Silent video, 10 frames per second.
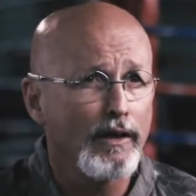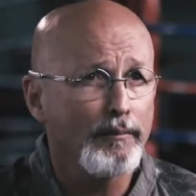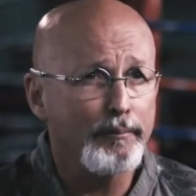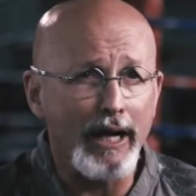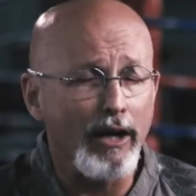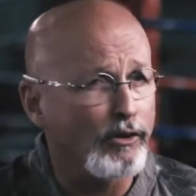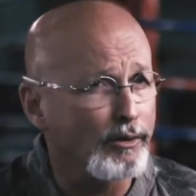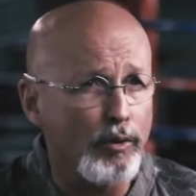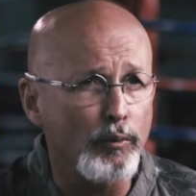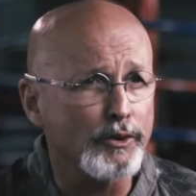but I only
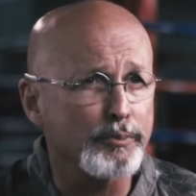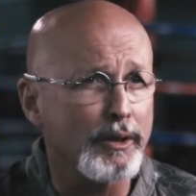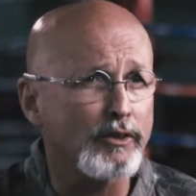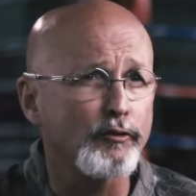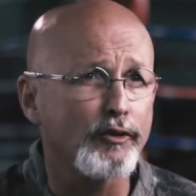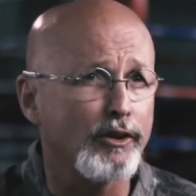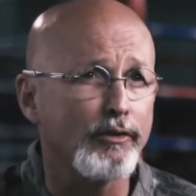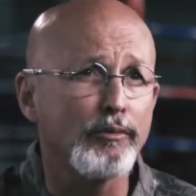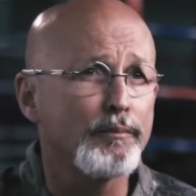want what's best for you.